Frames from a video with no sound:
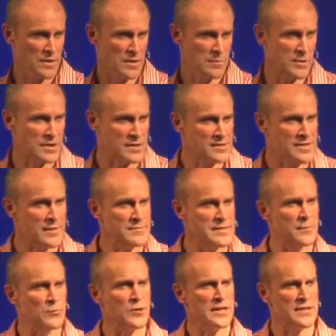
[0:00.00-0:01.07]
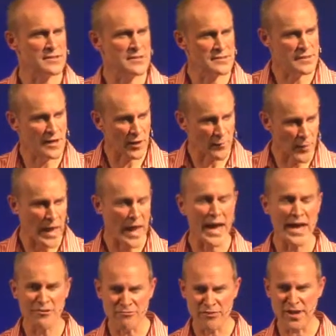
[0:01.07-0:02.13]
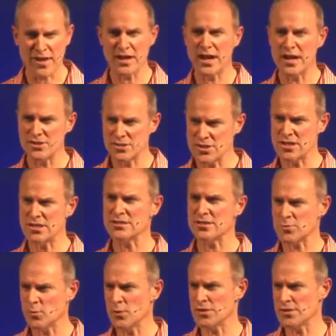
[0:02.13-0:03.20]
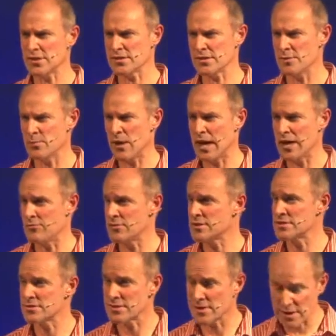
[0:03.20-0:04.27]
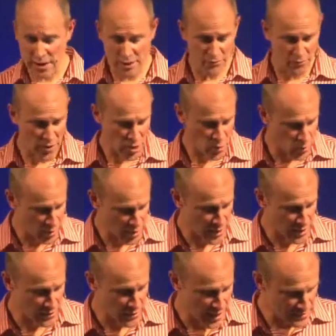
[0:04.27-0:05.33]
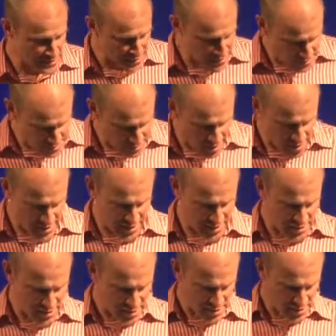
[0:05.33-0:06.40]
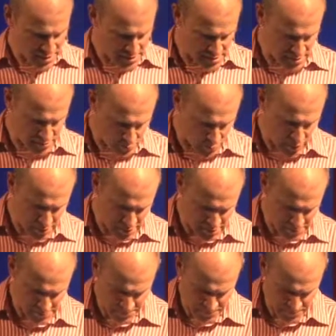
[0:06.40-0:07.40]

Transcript: But at the same time, we need to start behaving as Jesus wants us to behave, which is to love one another as a sign to the world.